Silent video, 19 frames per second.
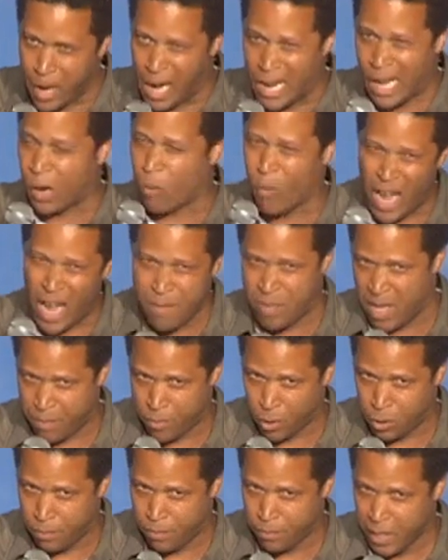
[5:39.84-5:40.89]
around a lot of white
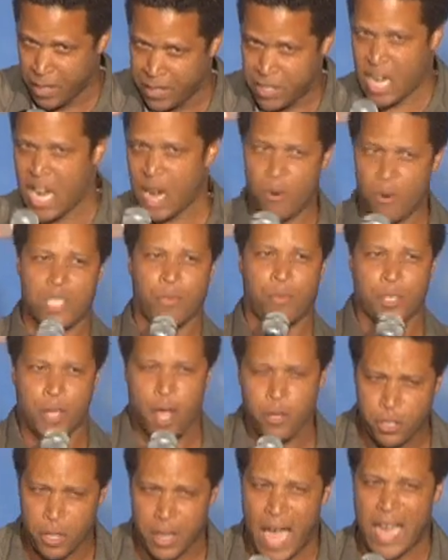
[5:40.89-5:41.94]
people. So now, as a
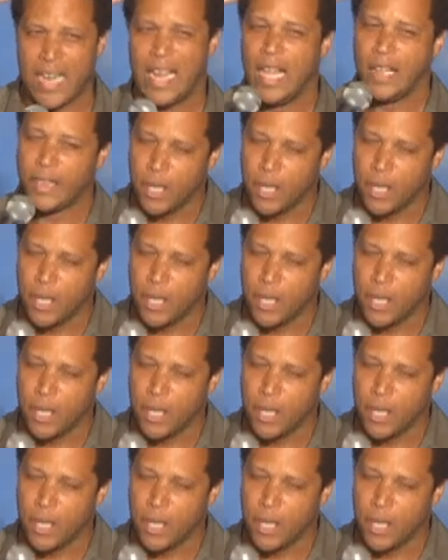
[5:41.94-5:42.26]
result of that,